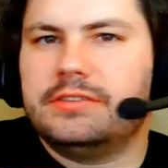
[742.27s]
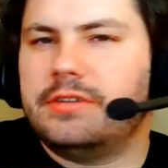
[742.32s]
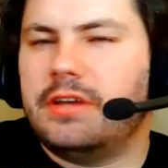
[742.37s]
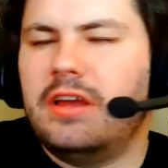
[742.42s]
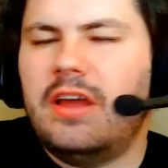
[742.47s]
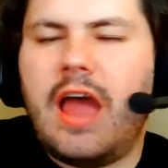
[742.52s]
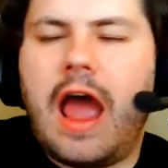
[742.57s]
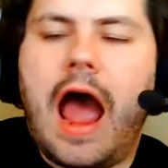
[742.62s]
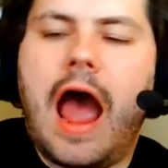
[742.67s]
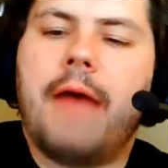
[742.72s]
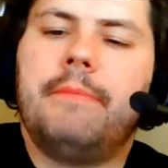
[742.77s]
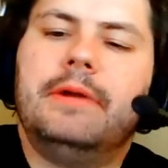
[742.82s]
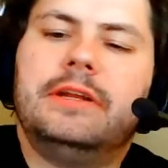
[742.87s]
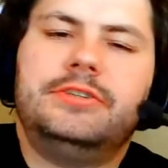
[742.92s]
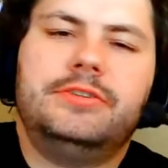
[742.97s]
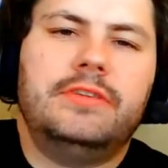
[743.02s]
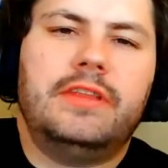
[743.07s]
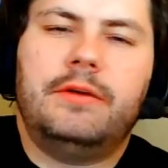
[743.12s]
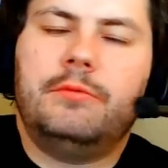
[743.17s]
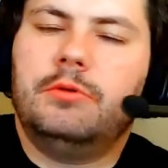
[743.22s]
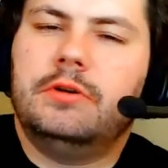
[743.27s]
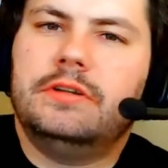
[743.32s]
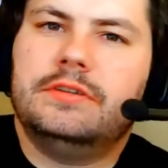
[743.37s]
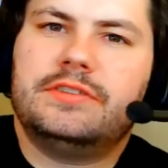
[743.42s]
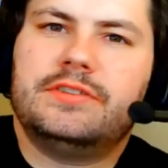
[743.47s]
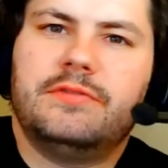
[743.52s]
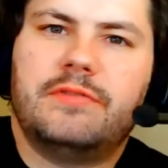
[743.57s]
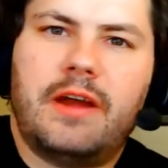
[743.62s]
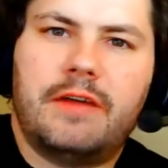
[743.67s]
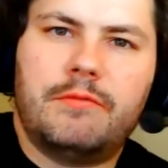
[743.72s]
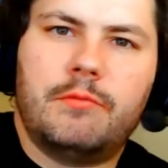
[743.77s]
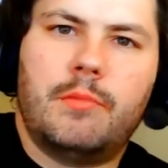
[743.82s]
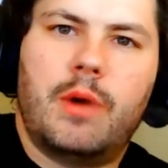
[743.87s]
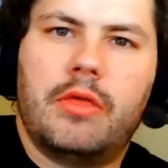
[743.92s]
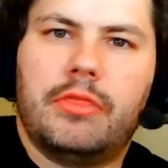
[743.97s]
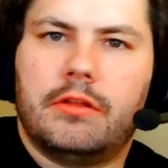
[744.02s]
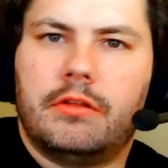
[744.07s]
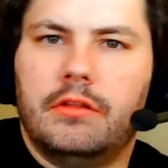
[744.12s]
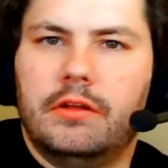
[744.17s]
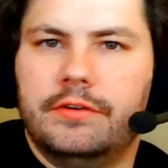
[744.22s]
I bet you they wouldn't survive a month
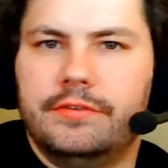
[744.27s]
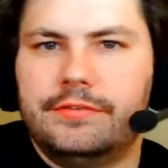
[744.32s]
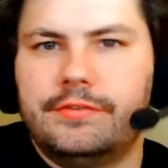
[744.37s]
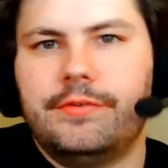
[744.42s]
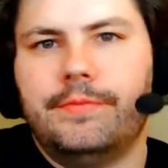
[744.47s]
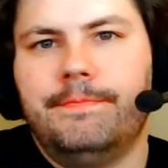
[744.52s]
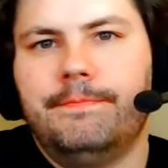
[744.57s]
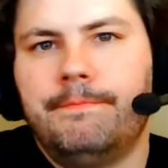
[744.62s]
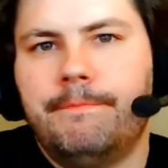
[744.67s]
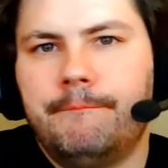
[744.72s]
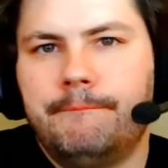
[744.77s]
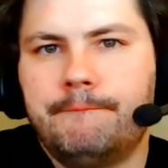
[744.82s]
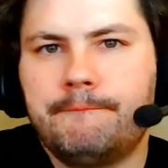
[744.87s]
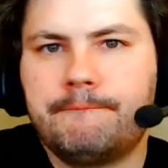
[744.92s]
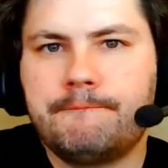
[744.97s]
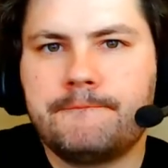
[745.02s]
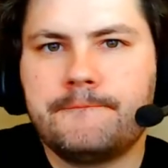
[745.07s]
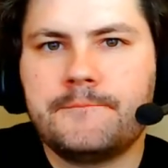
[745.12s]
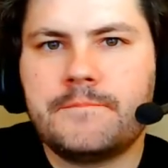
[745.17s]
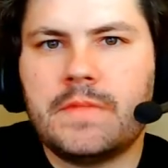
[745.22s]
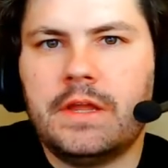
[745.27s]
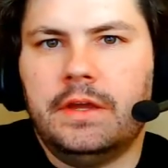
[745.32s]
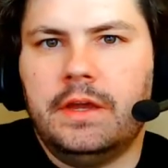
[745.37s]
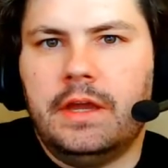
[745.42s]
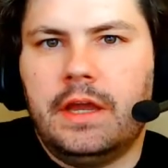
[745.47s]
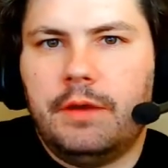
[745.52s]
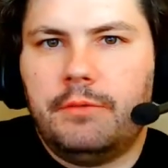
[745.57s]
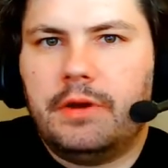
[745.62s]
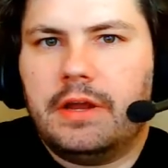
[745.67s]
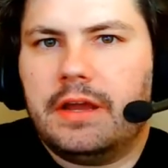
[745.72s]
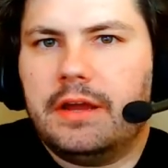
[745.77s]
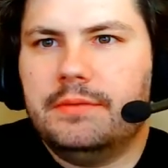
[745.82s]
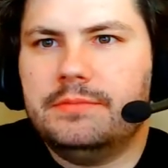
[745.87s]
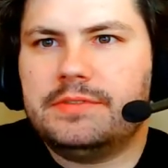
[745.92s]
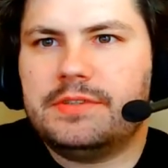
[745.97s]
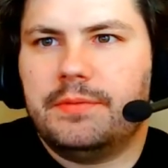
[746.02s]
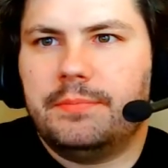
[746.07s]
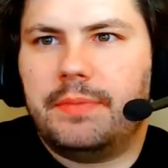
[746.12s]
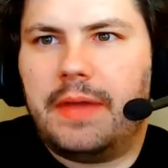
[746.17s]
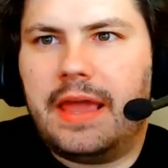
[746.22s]
closed. And when it comes to
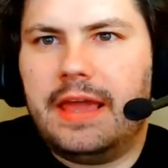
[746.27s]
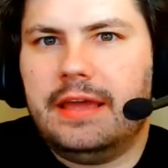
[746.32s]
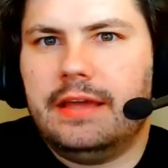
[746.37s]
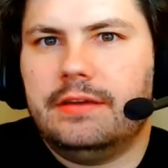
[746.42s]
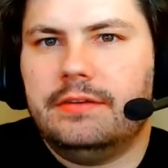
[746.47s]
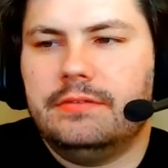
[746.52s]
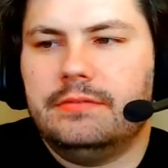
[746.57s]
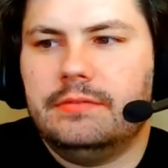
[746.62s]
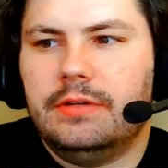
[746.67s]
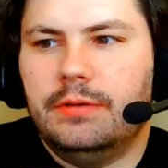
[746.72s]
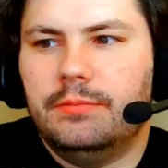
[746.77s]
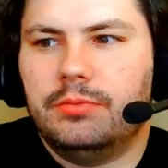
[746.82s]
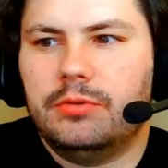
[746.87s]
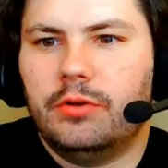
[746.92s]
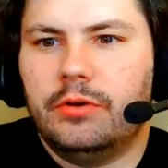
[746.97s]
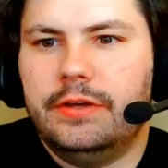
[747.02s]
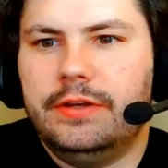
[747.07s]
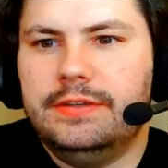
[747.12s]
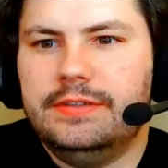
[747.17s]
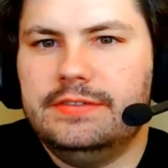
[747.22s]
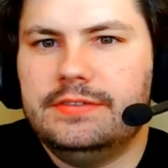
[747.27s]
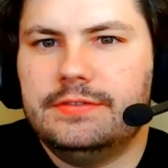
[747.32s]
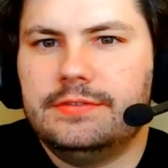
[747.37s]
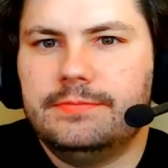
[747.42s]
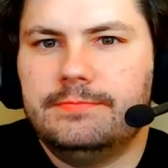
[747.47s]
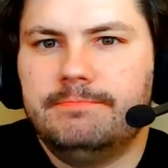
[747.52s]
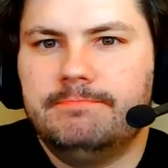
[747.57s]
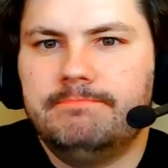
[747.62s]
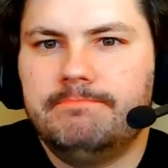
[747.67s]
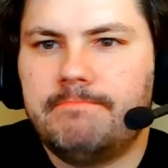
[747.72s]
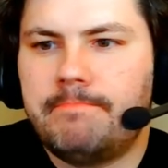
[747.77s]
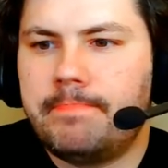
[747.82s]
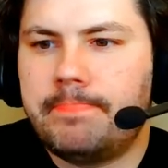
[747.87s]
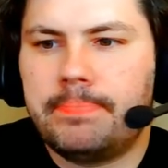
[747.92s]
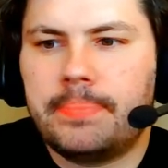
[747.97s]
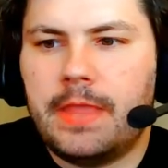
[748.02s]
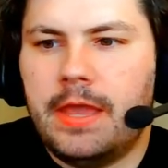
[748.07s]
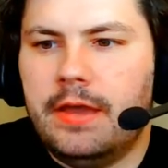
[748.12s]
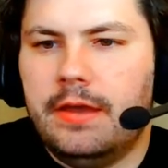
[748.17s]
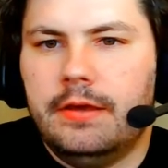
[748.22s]
paying employees,
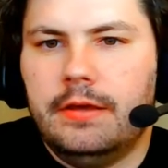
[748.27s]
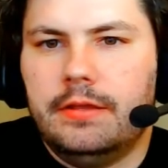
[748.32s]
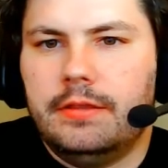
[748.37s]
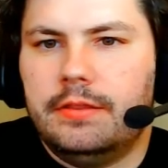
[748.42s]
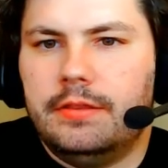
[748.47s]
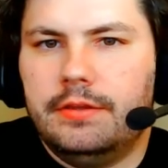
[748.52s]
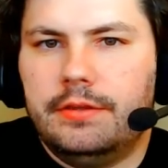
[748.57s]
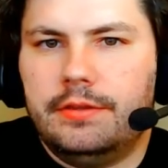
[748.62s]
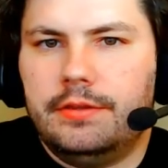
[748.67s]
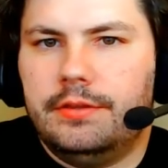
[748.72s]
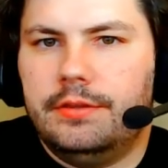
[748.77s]
the